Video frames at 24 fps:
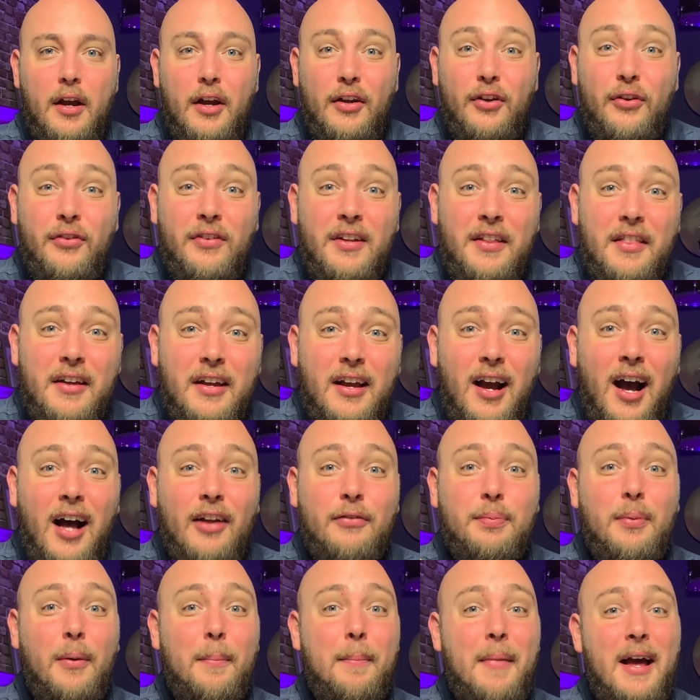You see, the
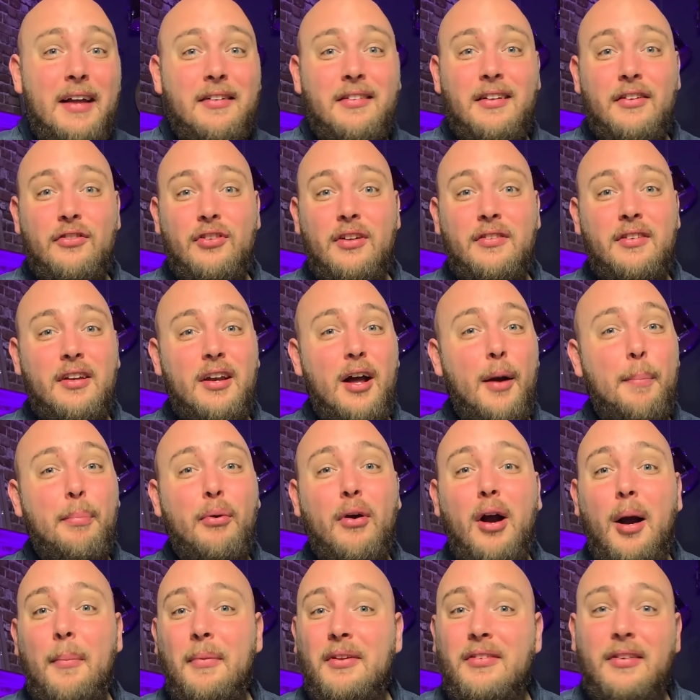gospel message isn't a
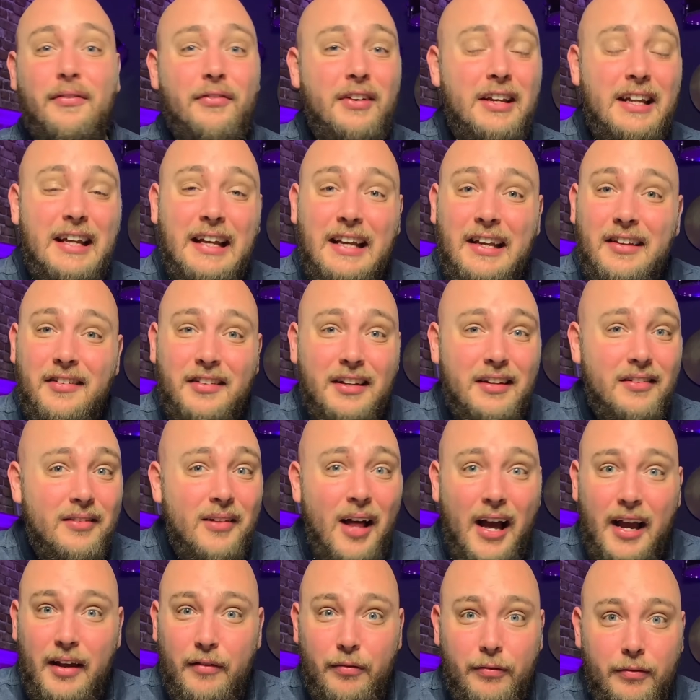promise of an easy
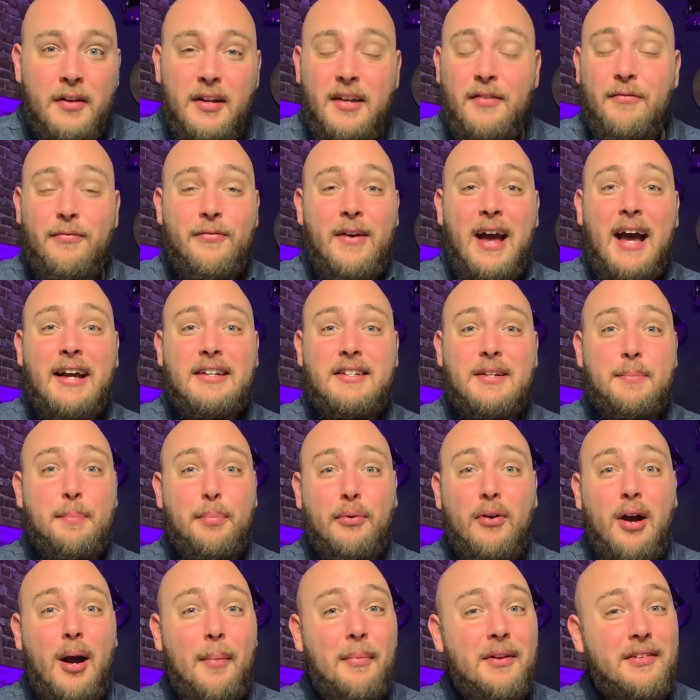life. In fact, it
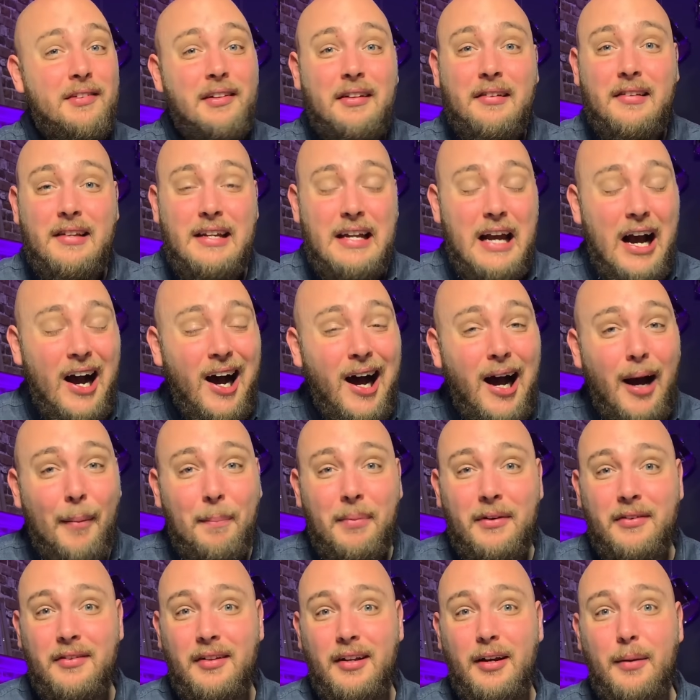promises the
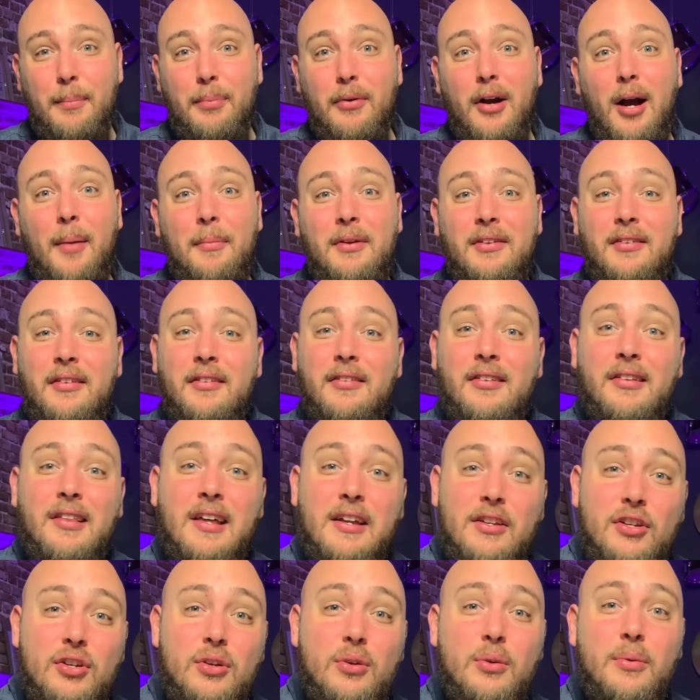opposite. It promises that
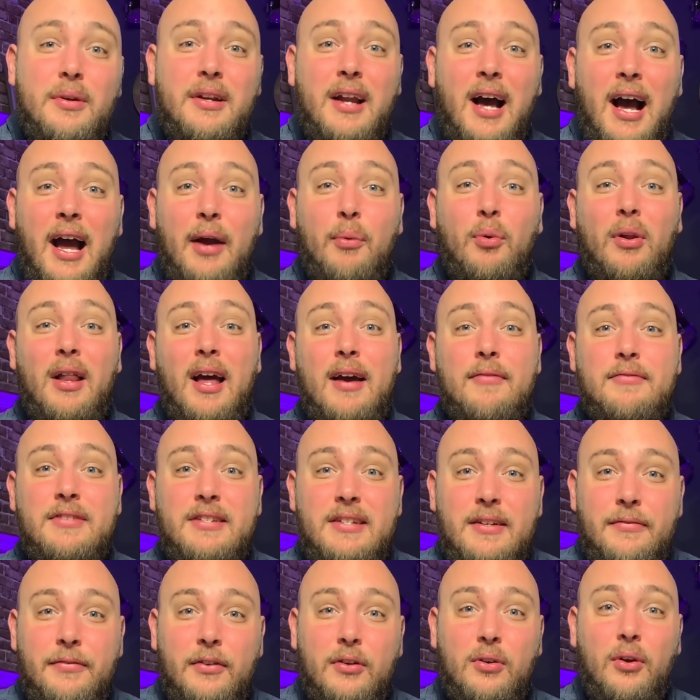you and I will have
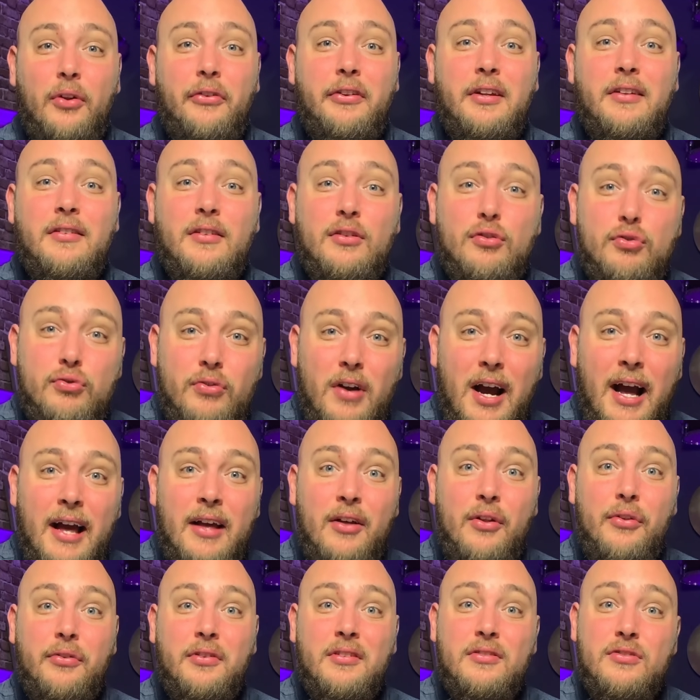difficulties and
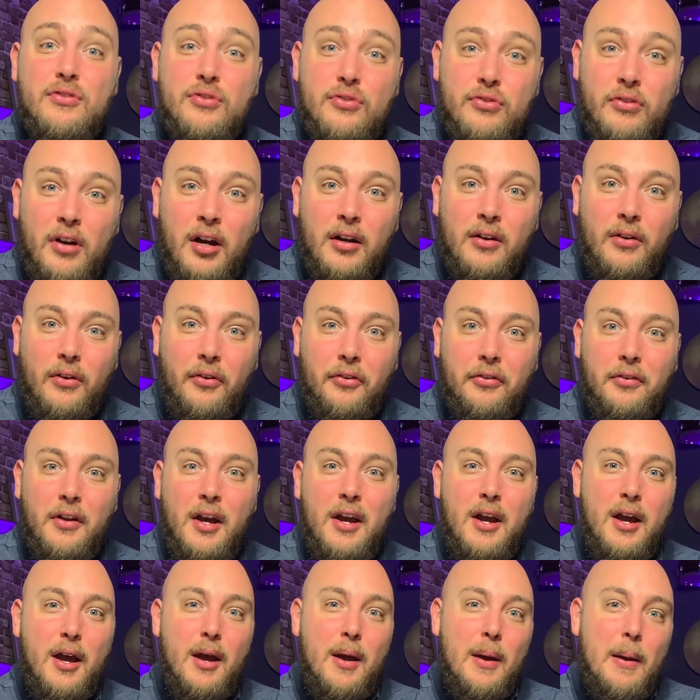trials and struggles,
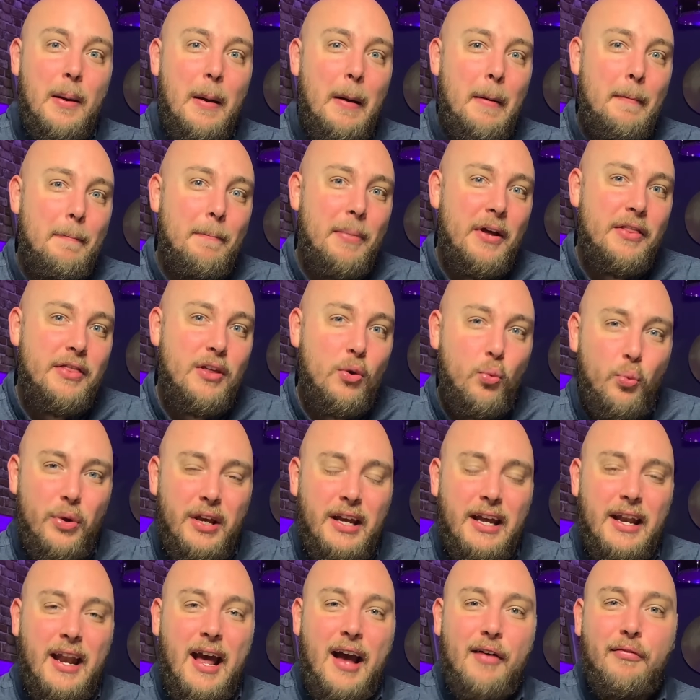but that we
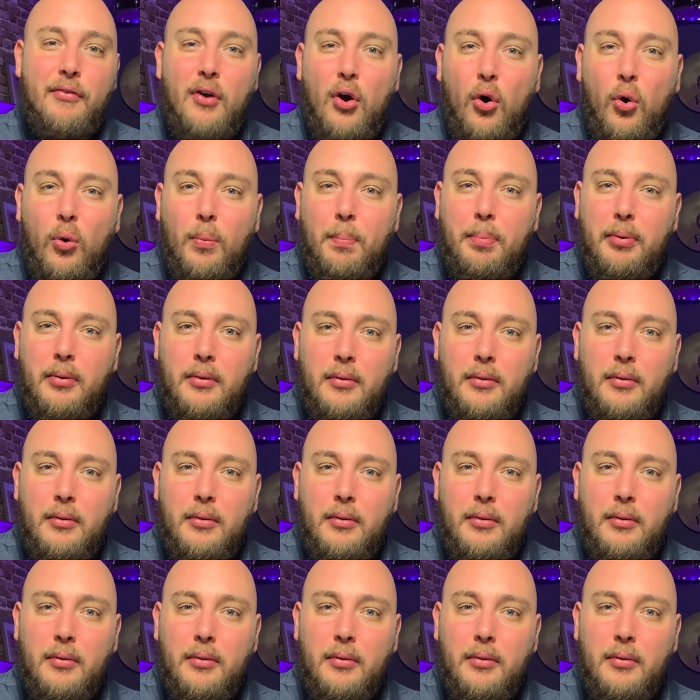can have hope